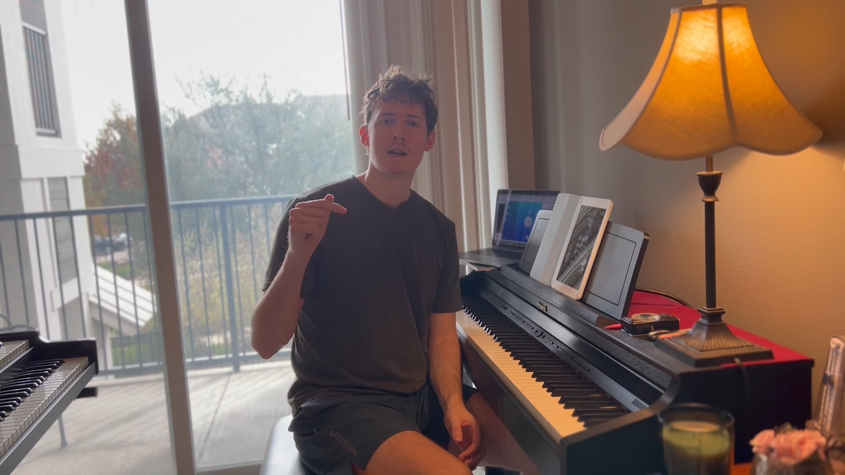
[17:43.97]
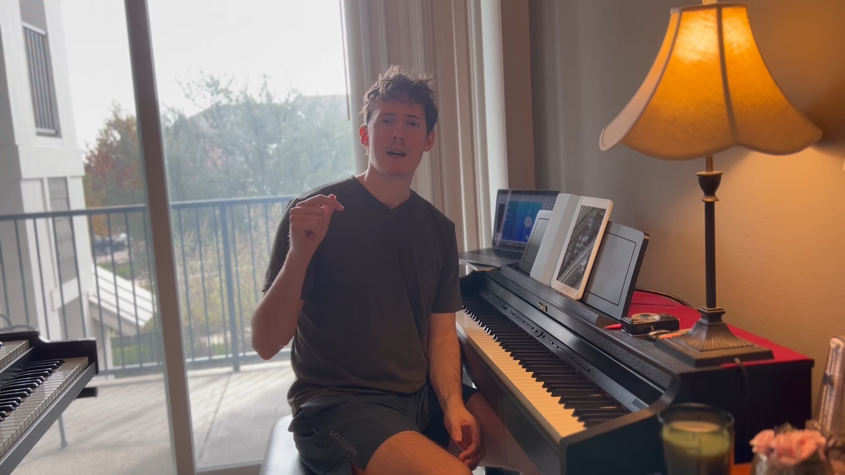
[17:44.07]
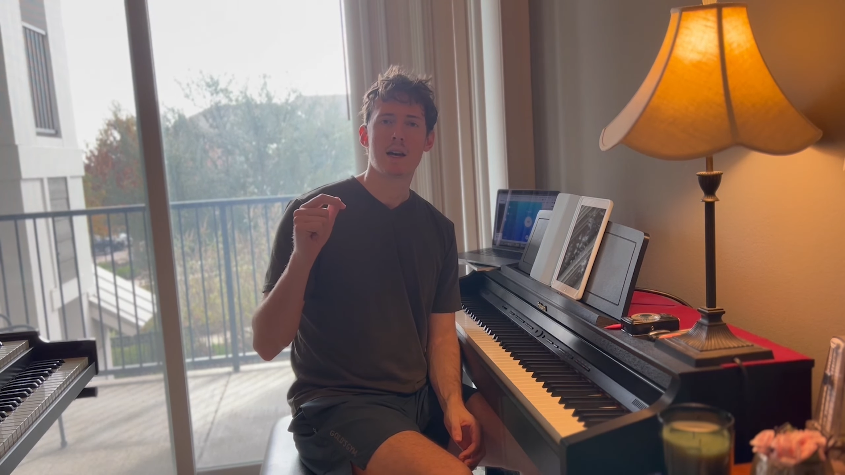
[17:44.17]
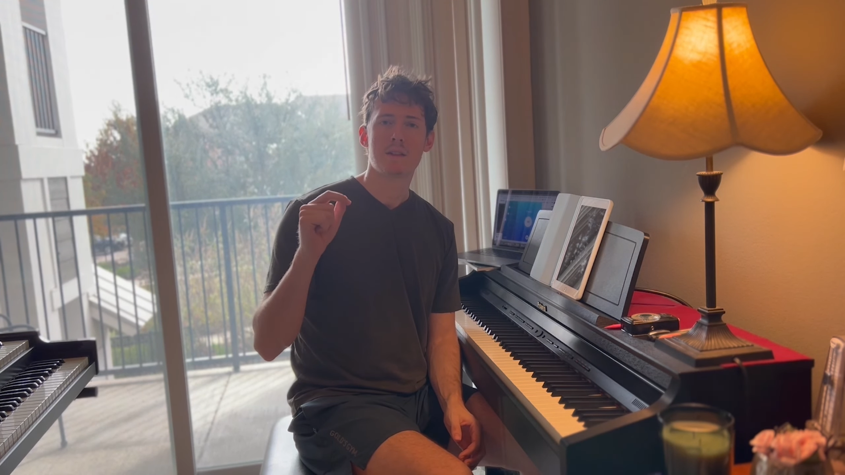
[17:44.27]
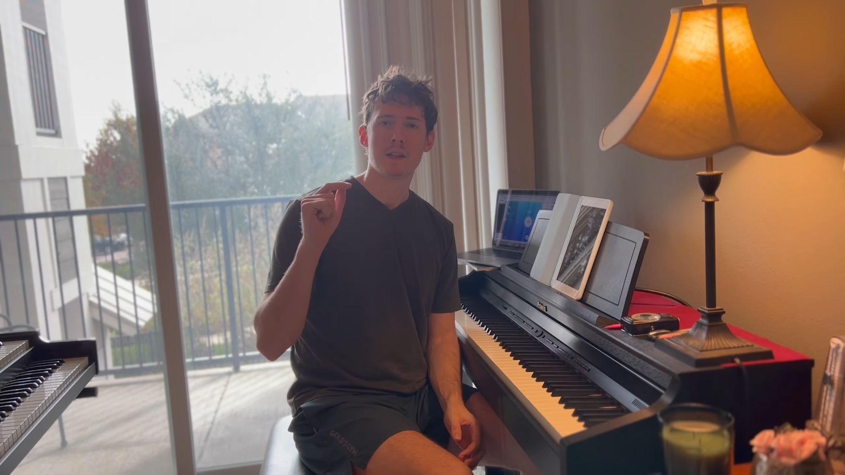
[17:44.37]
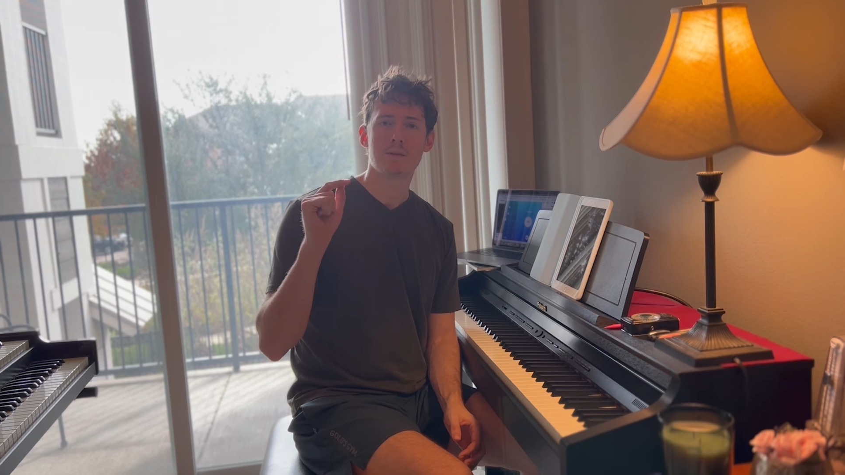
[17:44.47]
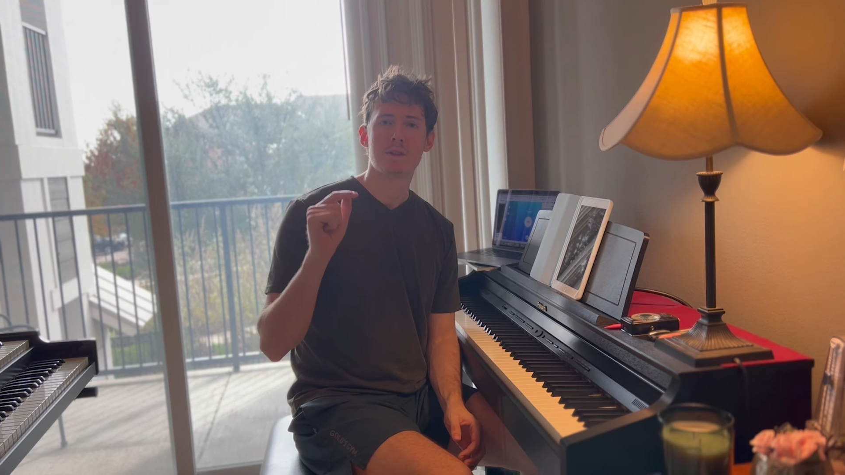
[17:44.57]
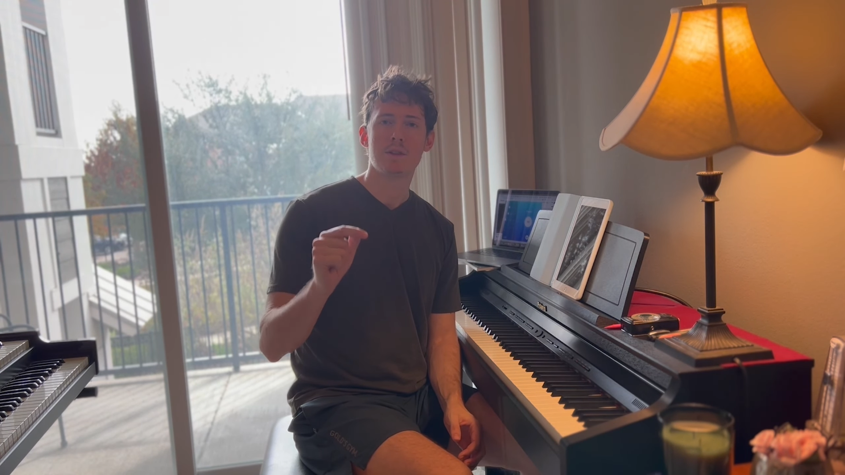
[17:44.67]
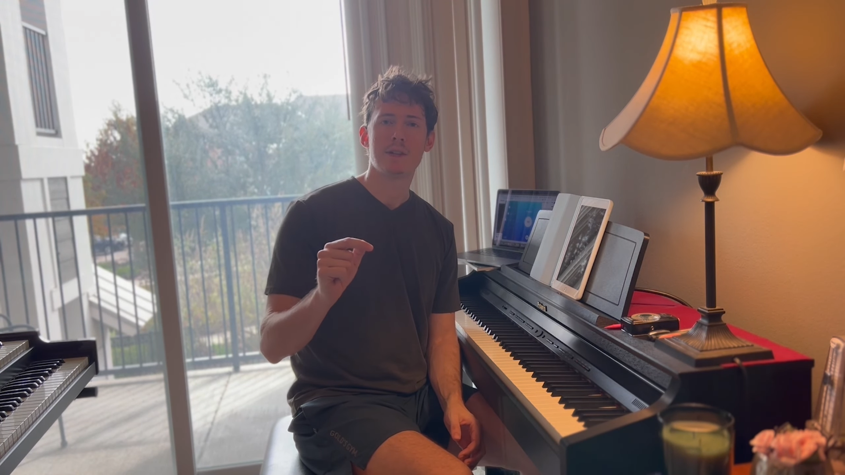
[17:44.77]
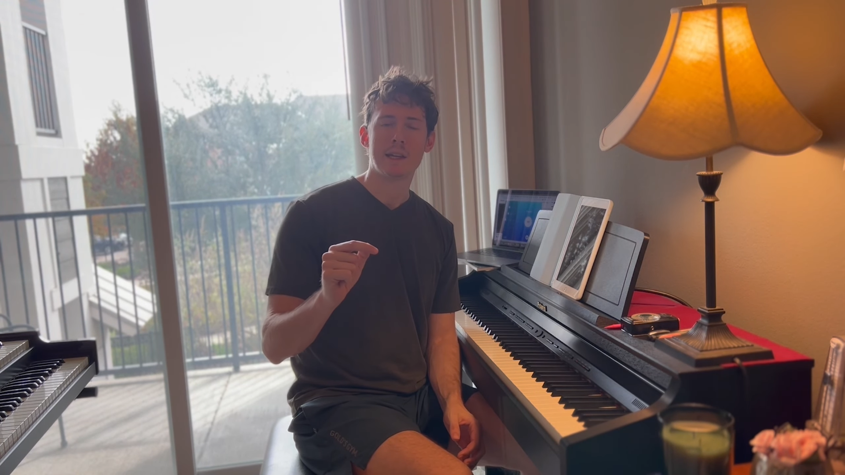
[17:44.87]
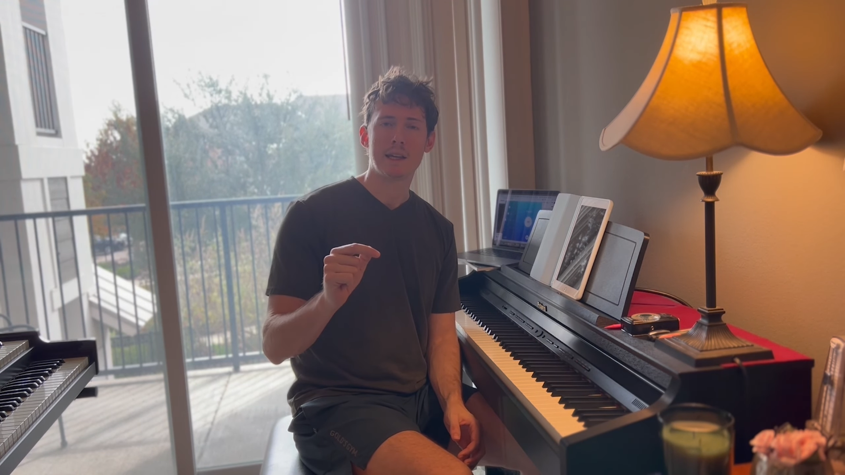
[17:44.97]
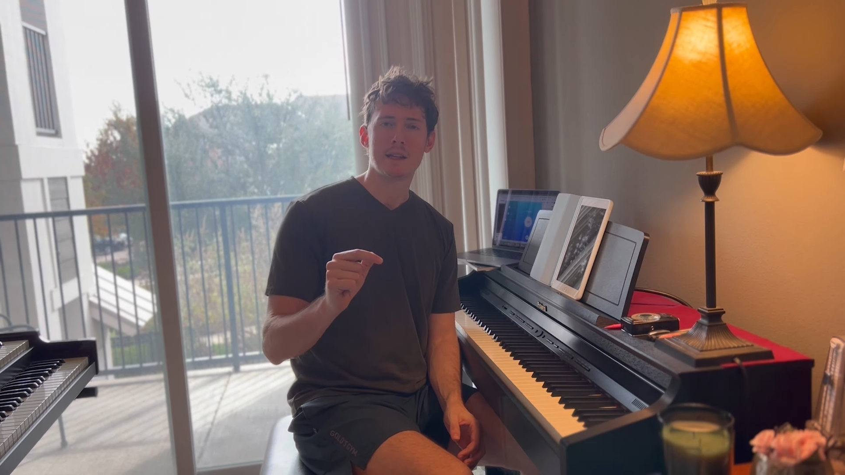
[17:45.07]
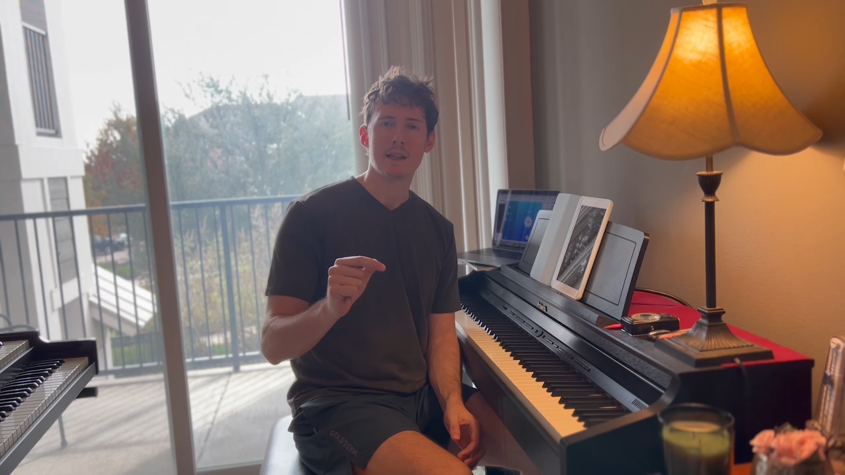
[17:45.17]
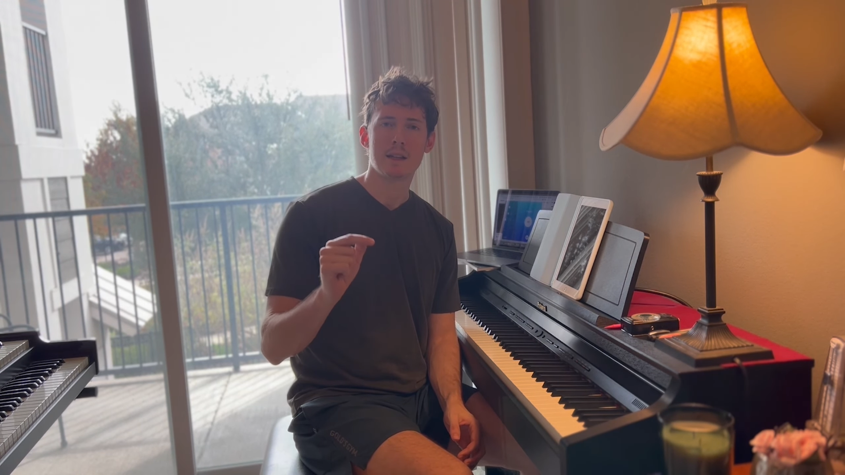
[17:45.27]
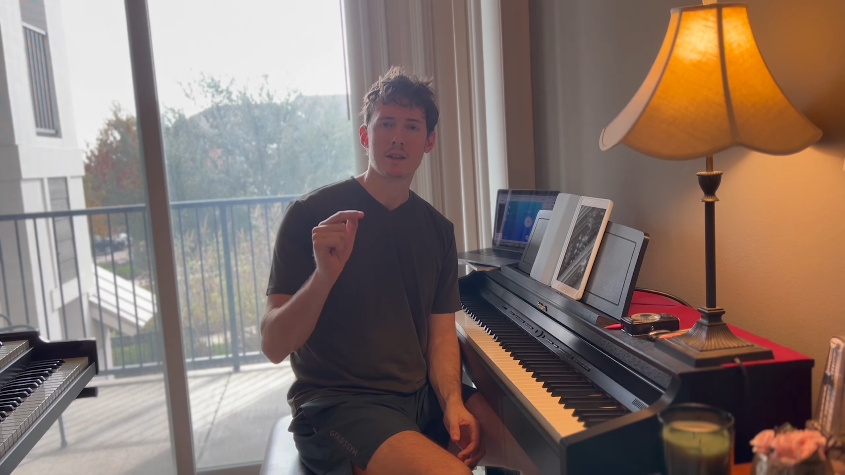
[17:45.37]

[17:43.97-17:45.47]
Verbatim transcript: Uh, thanks for tuning in, and